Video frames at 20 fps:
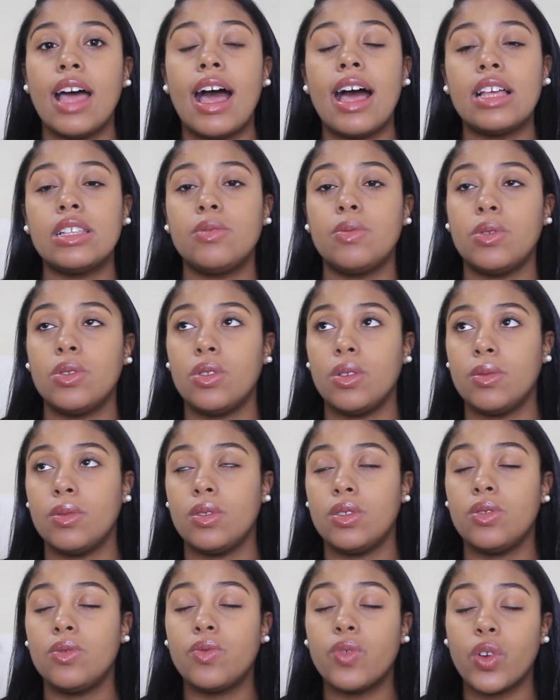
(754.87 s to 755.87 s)
hospital up
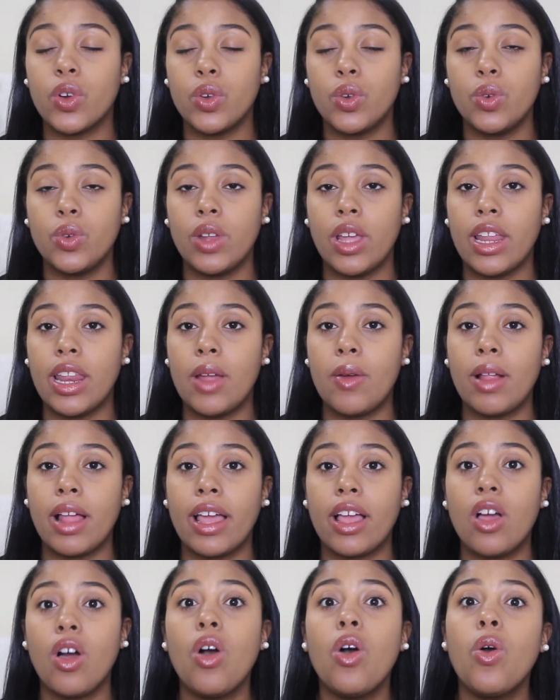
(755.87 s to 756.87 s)
the road, and they were
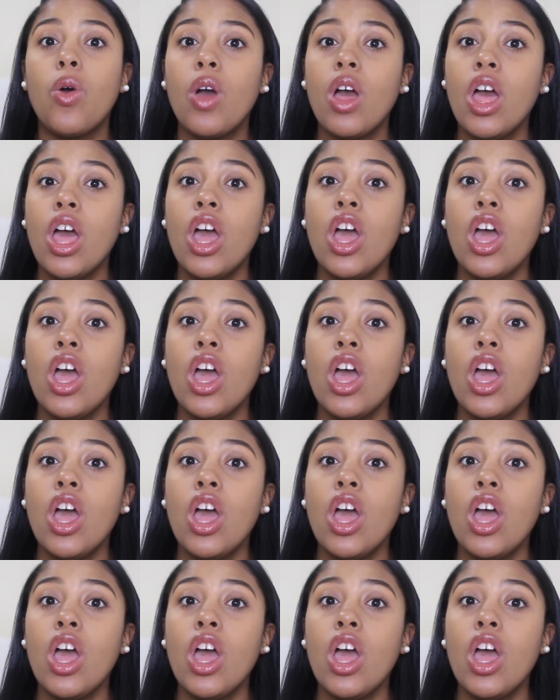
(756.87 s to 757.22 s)
like, oh,